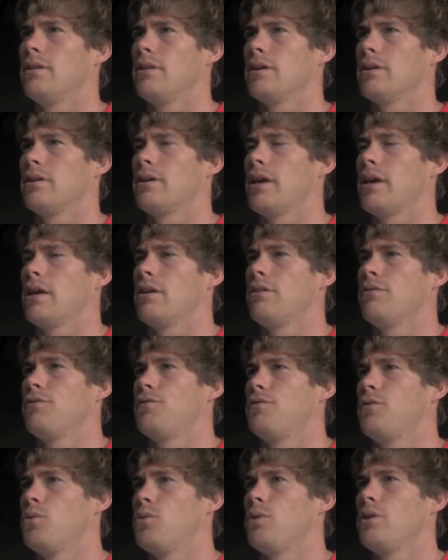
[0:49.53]
they can't
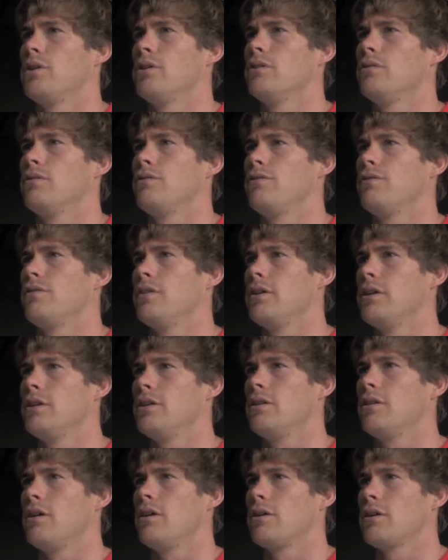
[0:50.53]
afford to
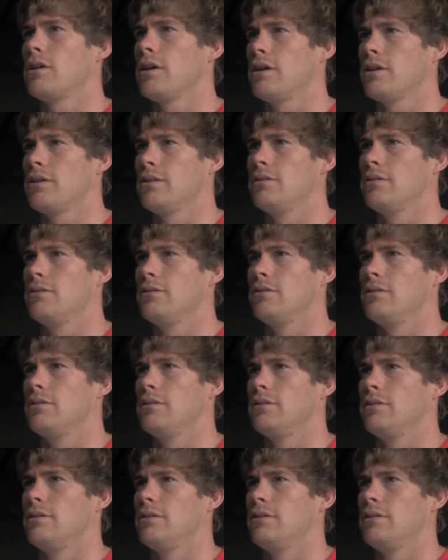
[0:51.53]
feed their kids.